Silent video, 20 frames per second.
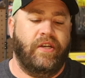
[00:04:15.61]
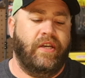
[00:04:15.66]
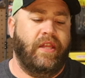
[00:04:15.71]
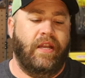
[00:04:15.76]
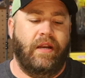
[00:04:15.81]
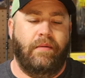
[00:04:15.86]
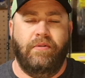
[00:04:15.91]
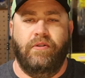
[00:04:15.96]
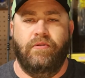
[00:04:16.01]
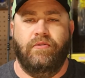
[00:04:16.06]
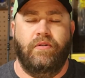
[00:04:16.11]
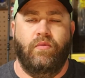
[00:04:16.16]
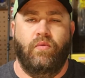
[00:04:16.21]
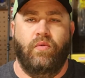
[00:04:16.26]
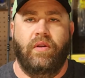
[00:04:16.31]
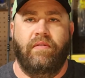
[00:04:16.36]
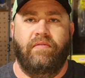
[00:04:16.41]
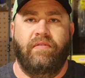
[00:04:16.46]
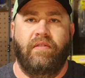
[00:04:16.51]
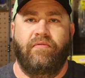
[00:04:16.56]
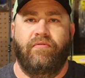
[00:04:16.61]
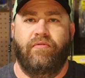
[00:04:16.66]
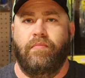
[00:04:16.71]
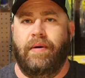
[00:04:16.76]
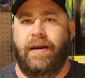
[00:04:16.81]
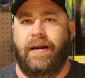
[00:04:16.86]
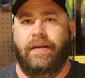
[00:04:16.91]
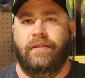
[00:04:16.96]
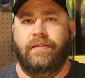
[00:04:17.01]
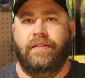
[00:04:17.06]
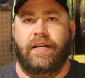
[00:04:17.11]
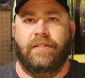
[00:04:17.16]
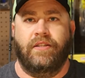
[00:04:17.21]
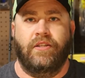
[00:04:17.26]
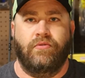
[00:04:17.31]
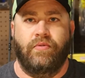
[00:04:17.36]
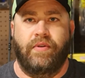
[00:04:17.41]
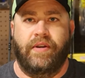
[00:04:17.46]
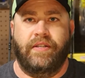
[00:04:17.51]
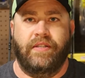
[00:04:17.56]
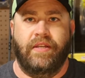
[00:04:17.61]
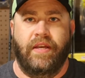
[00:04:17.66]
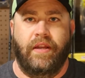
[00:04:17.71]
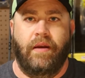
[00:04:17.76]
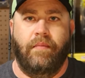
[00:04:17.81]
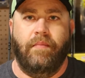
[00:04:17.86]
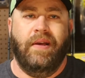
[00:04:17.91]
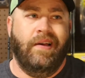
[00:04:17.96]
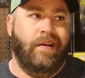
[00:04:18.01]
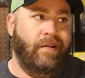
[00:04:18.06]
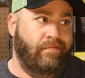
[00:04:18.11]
and then I'm using one of them for my Texas rig setup.